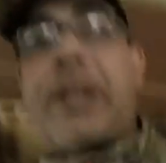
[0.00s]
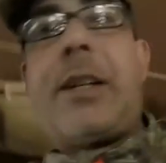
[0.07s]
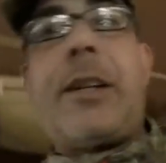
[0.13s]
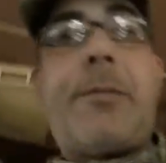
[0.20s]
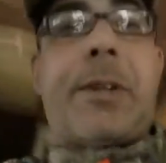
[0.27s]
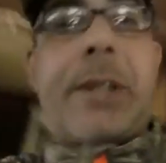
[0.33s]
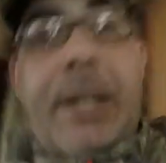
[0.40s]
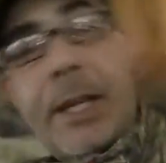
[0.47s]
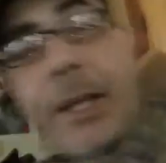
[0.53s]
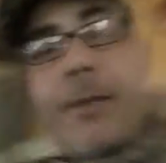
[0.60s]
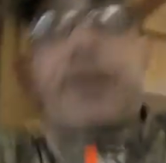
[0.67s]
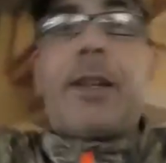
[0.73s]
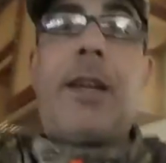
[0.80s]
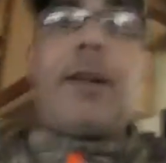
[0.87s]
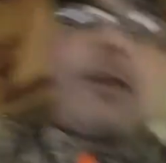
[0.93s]
And like I
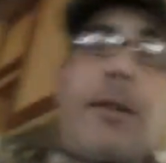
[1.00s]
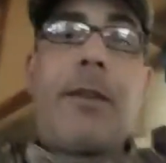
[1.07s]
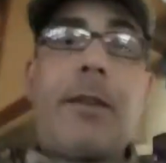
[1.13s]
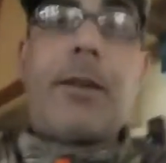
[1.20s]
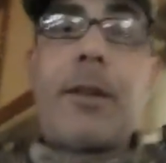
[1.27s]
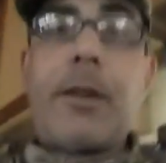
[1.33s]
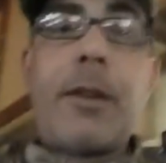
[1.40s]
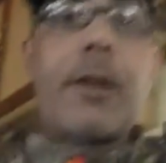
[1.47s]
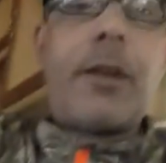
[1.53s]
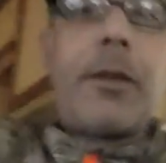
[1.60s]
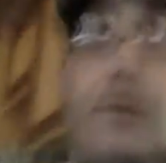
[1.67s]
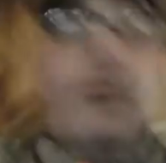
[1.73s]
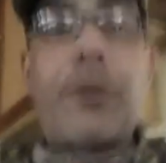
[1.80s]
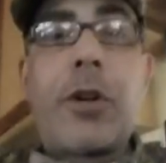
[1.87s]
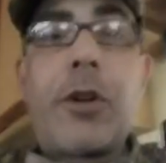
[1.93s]
said,
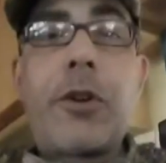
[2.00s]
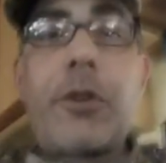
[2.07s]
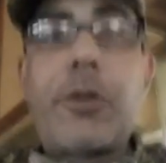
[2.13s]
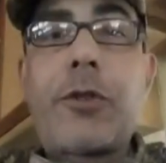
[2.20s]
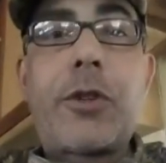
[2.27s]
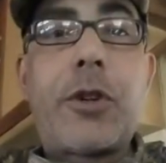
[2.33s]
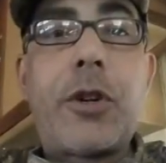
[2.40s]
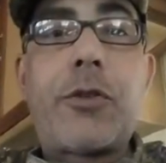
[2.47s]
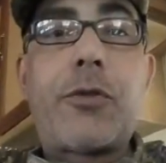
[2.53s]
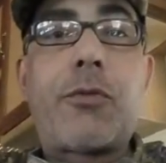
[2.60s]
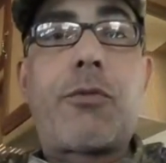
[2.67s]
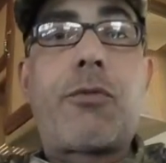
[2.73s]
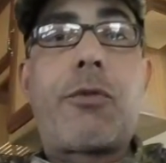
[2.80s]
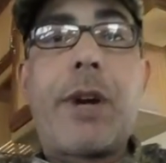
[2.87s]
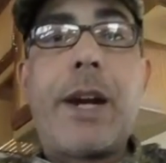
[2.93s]
the sucker starts
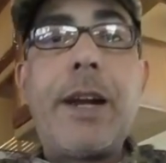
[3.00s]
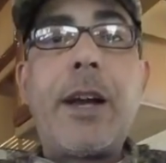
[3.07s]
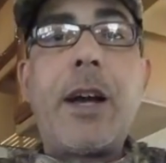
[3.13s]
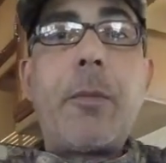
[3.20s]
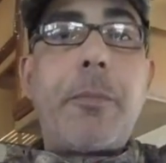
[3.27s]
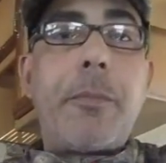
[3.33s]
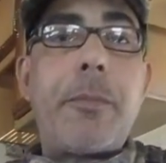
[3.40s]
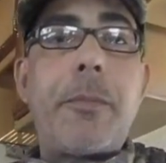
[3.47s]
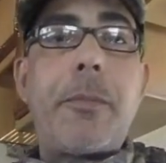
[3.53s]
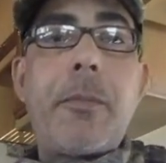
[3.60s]
right up